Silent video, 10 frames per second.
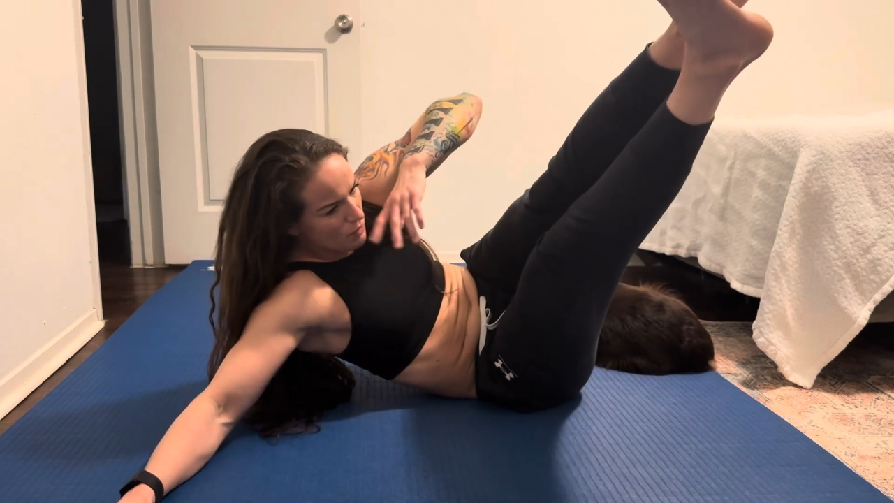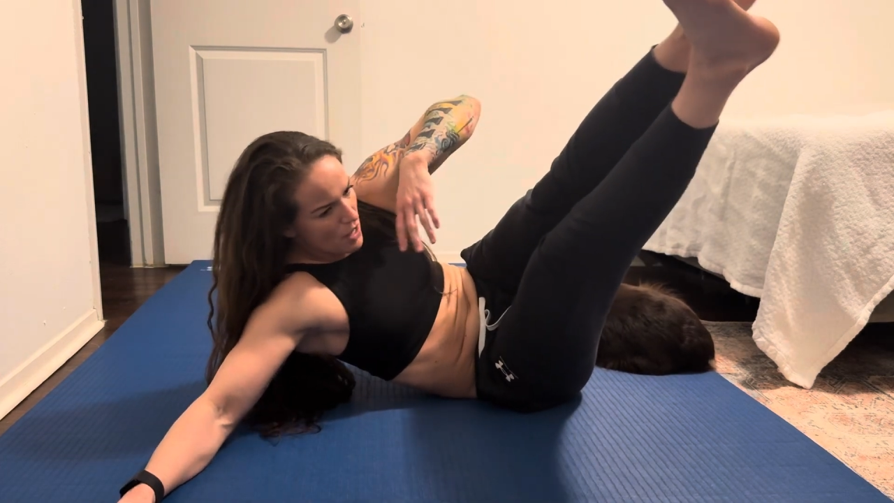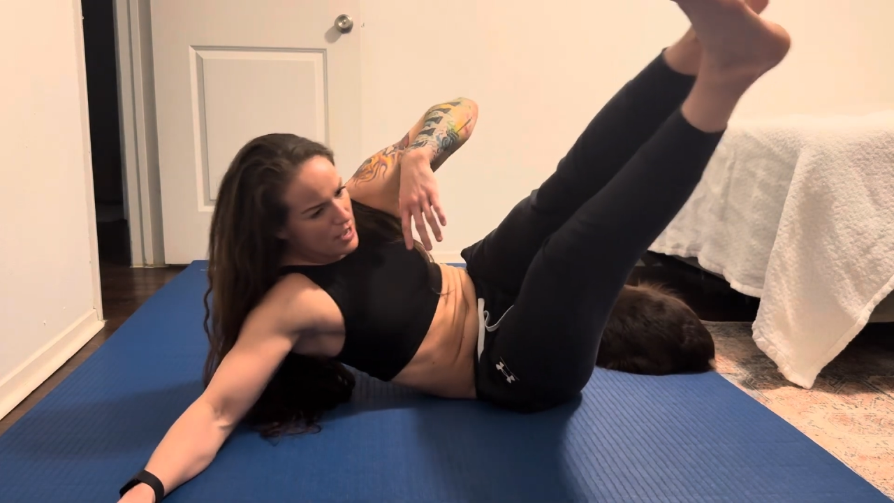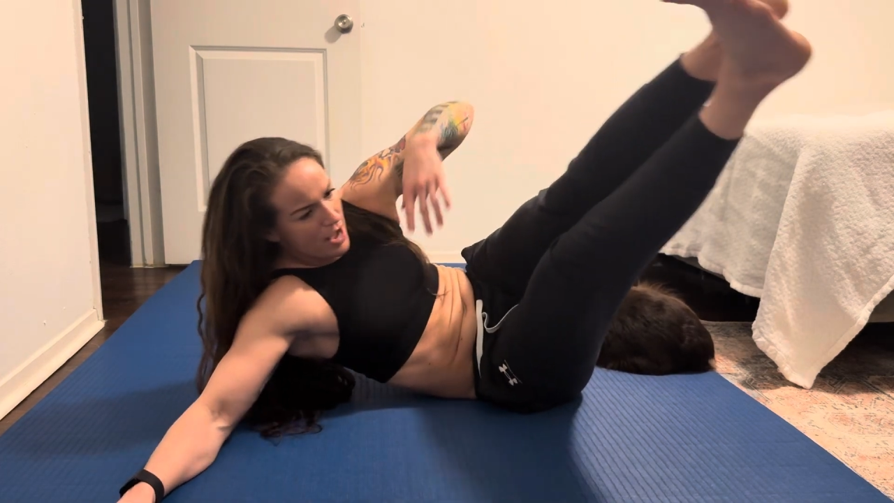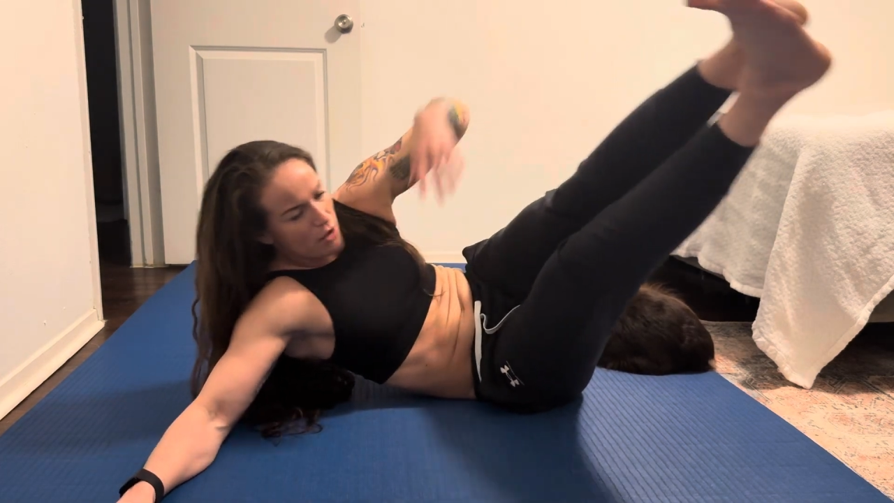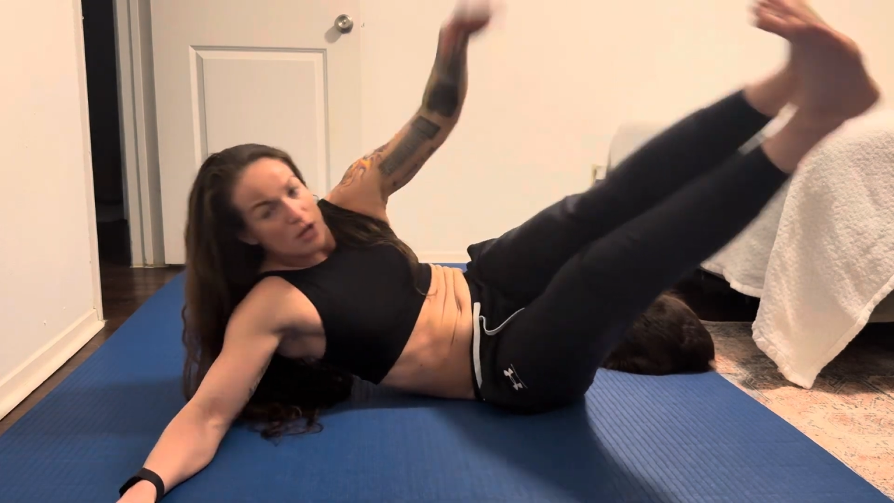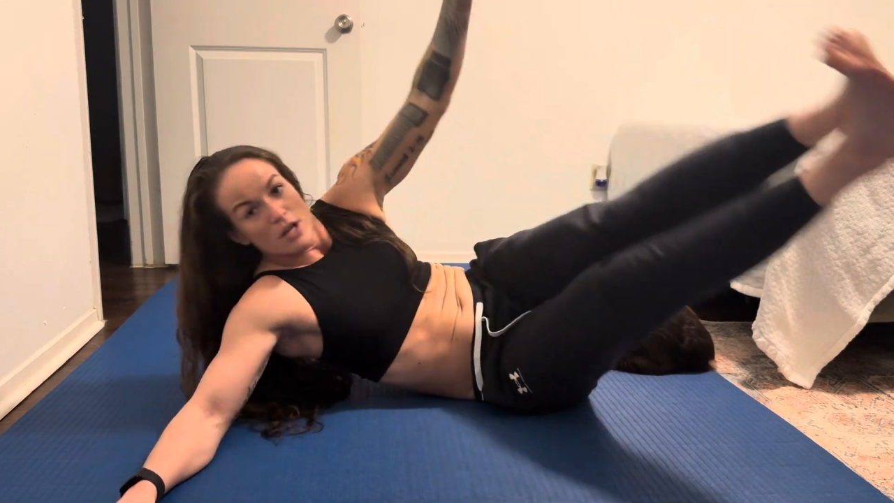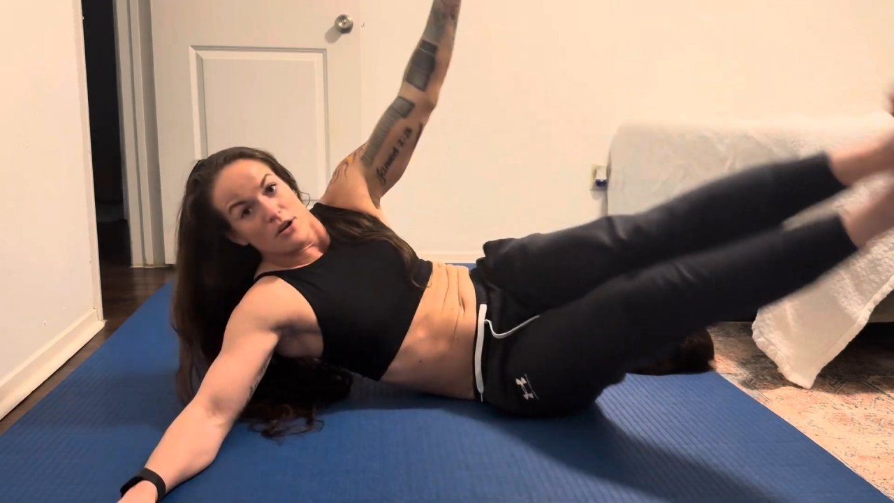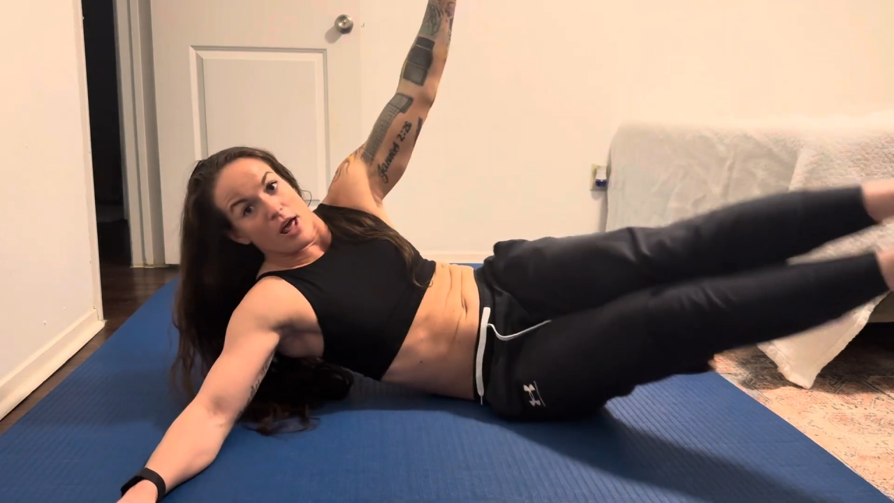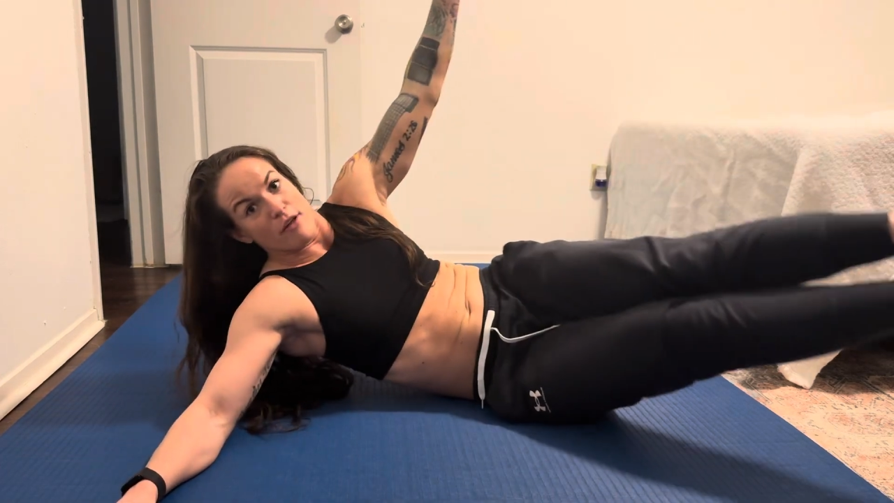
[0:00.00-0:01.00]
Now,
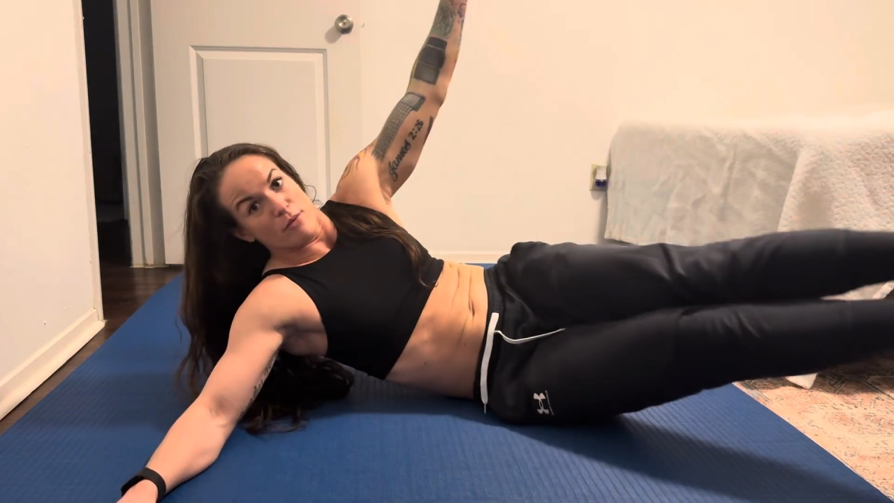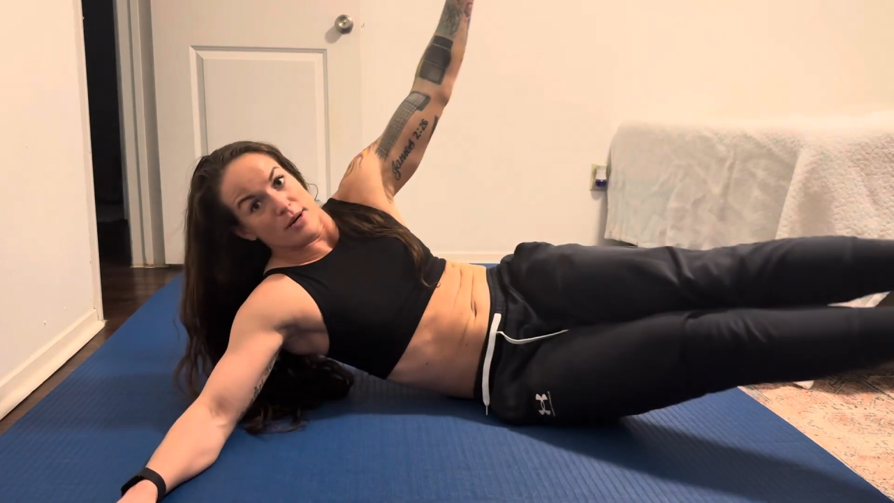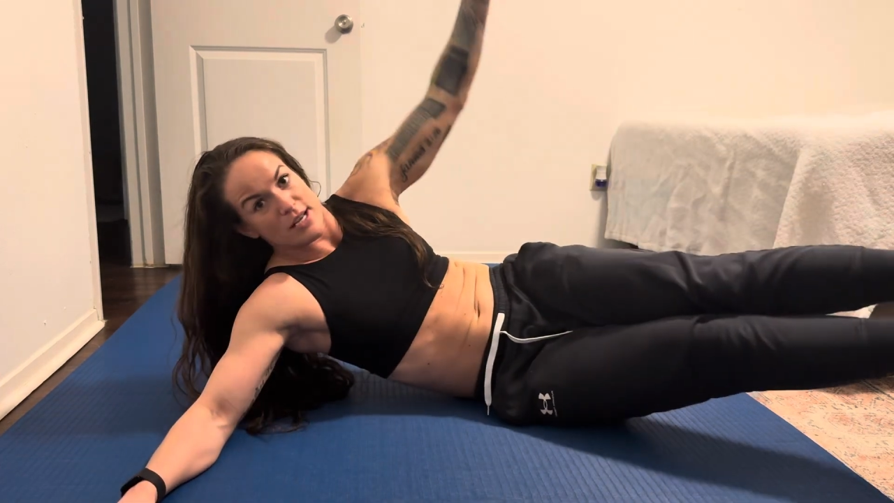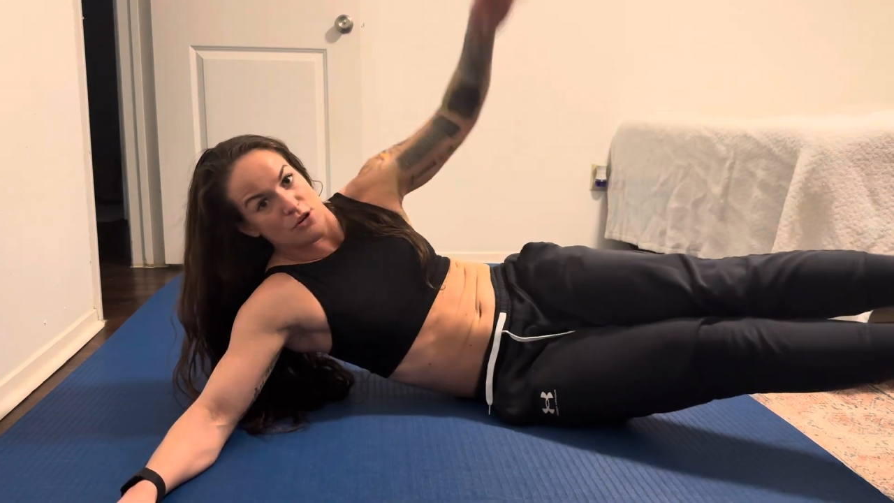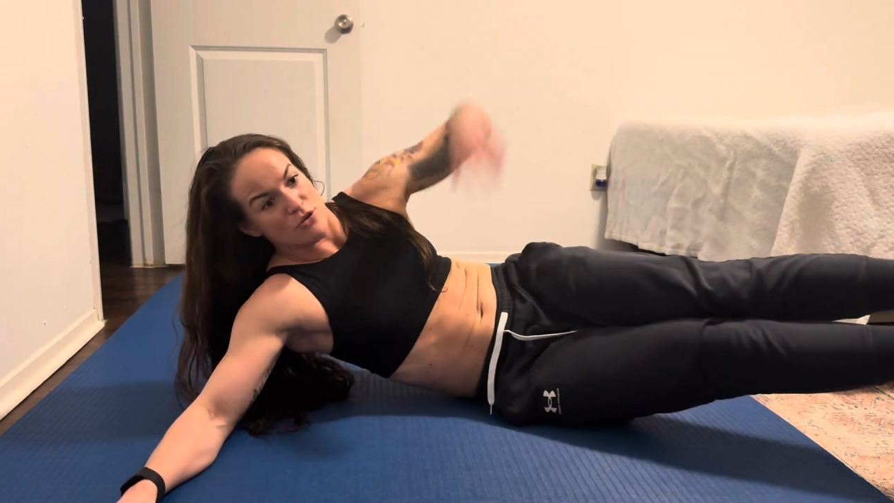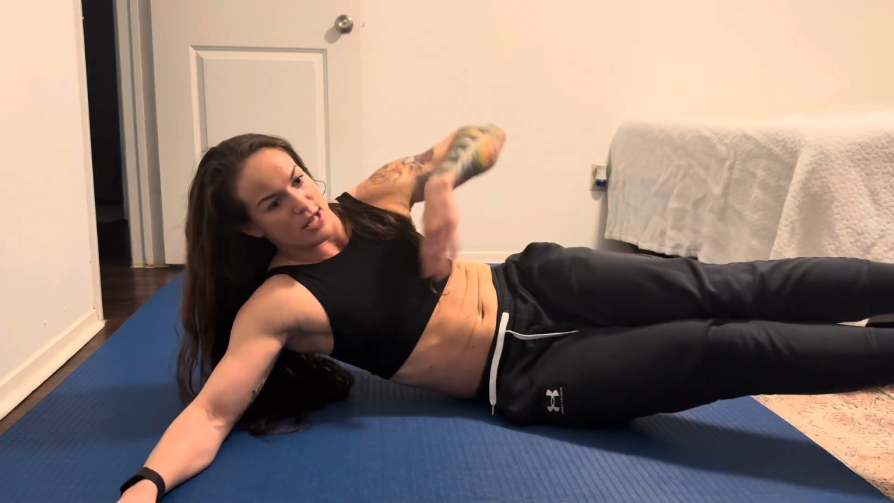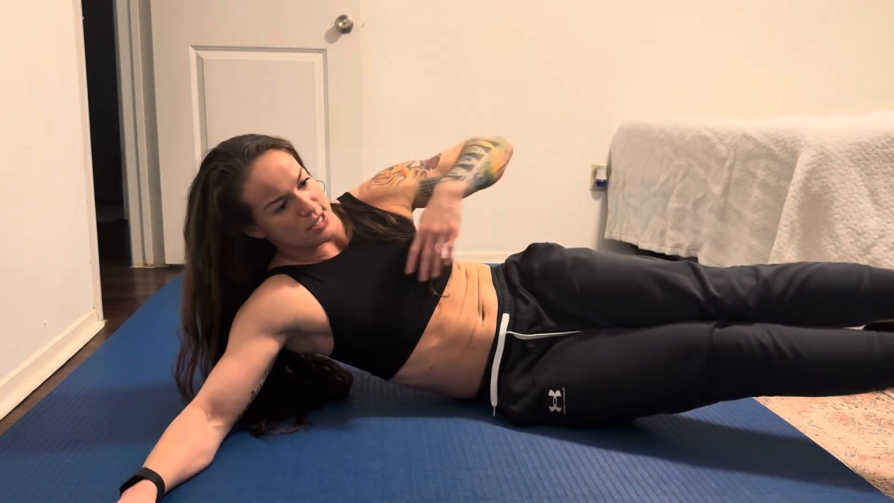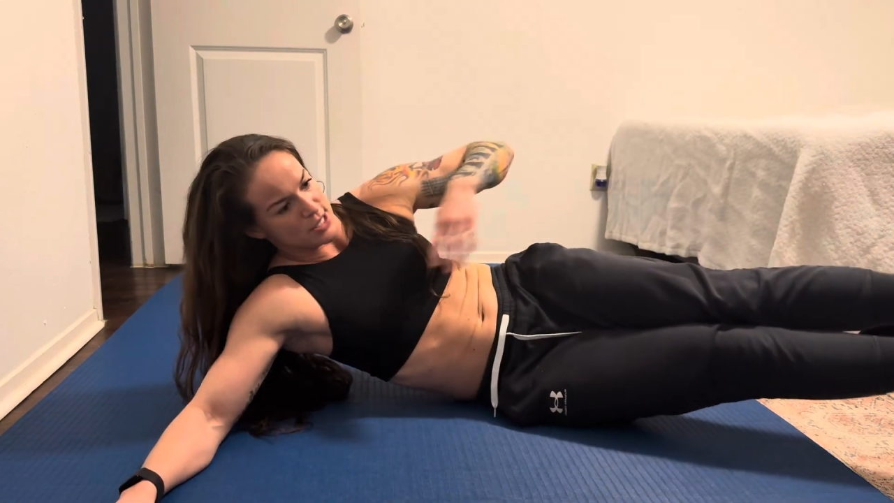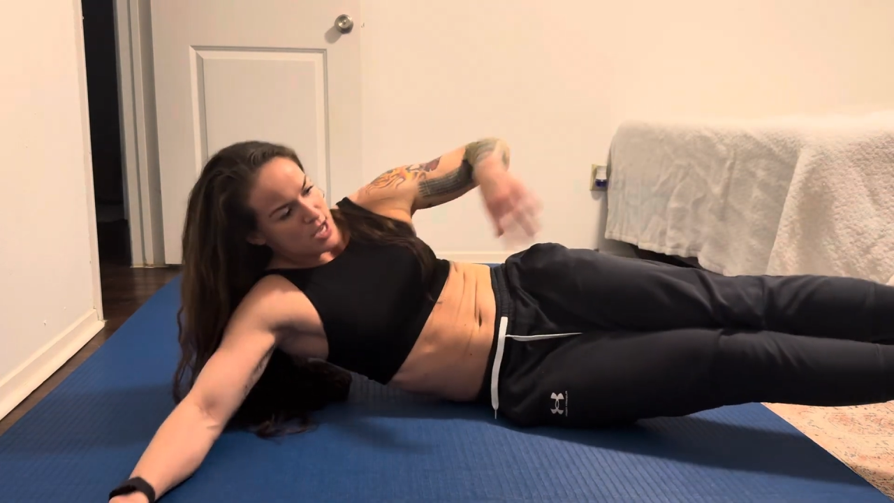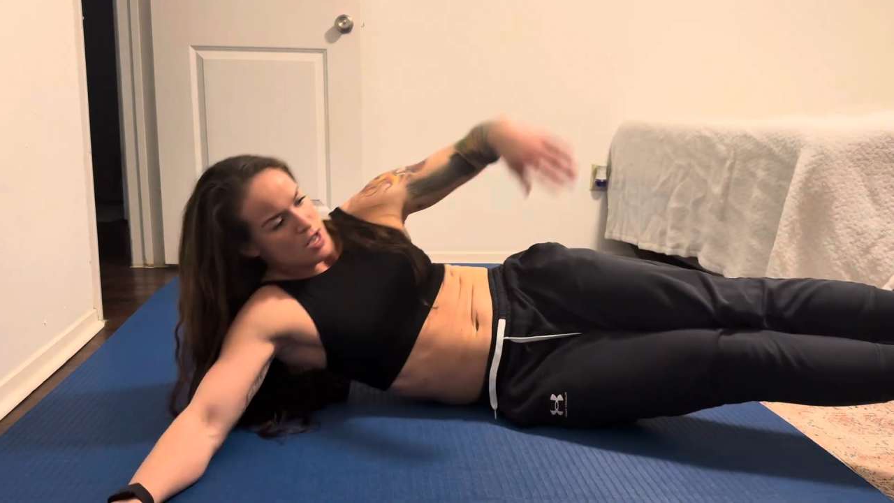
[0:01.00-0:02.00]
not everybody can do
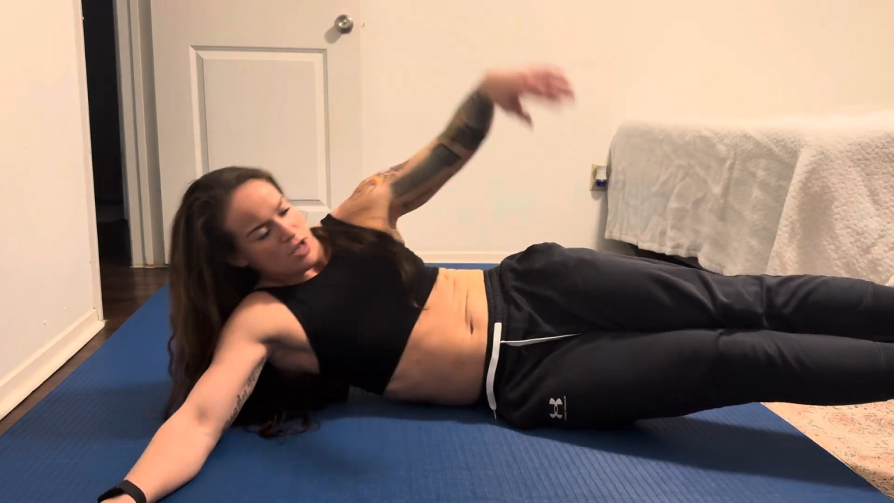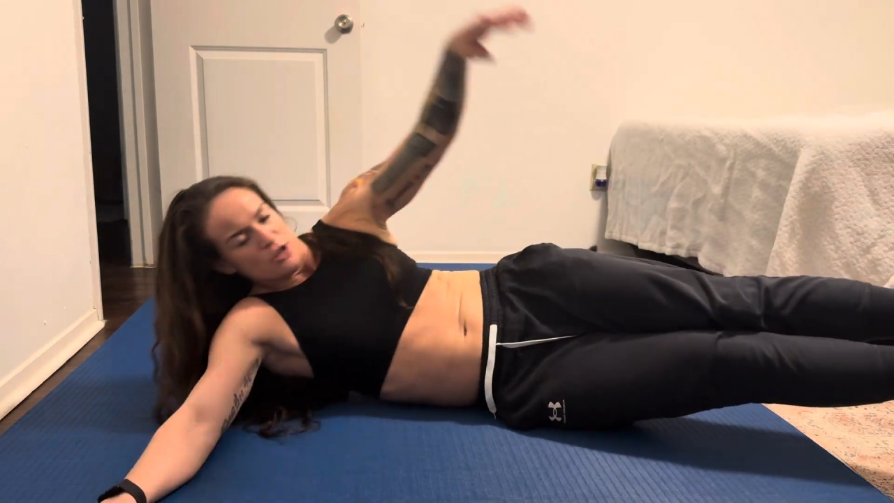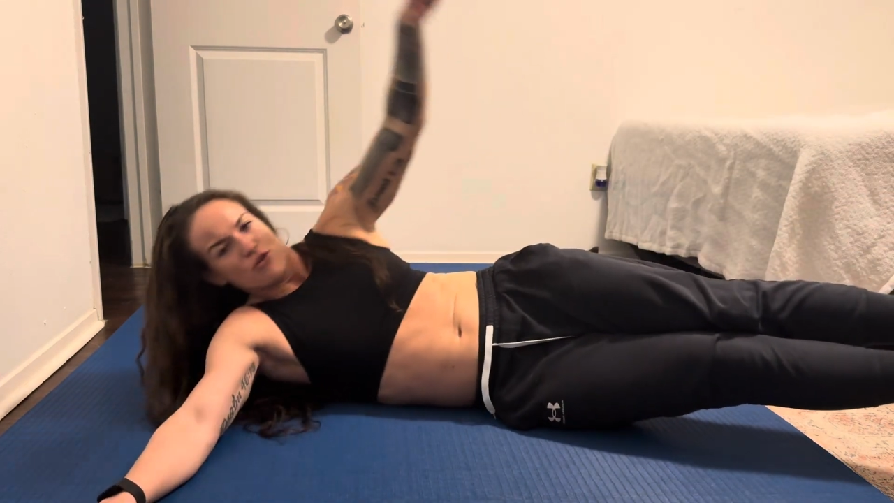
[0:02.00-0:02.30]
this. You